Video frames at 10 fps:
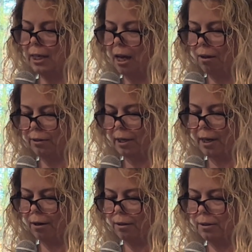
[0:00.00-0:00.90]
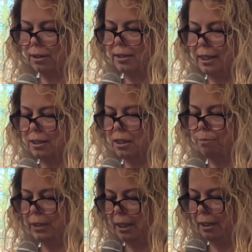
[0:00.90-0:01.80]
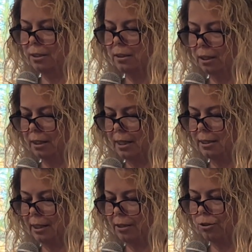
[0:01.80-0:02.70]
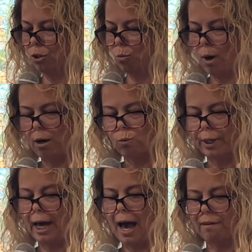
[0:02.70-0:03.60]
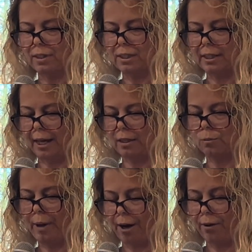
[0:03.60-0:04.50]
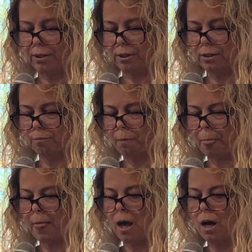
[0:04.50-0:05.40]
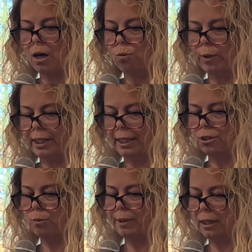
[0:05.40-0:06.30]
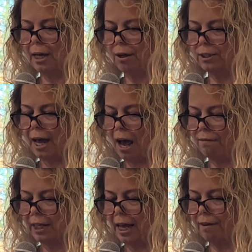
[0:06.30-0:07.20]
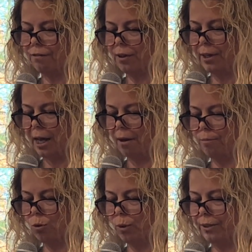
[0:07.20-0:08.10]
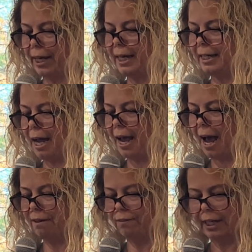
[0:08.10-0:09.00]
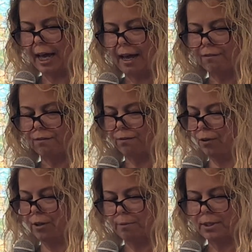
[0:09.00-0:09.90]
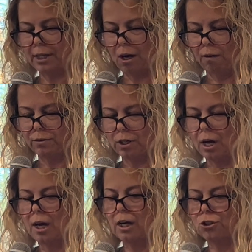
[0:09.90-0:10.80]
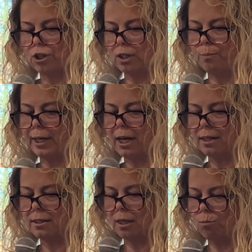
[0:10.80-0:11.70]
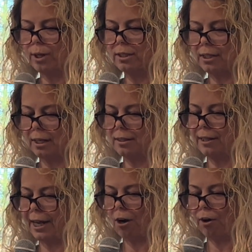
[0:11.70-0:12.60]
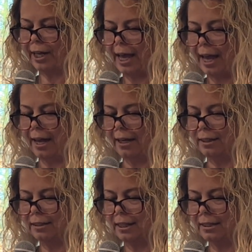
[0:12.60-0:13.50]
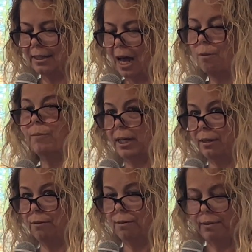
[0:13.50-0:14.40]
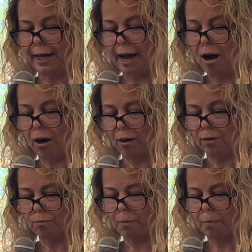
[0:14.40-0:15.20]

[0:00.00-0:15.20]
in healthcare. The system needs to listen to what we have to say as parents. We need to be allowed to advocate for them when they cannot advocate for themselves. Just because someone says they are okay does not mean they are.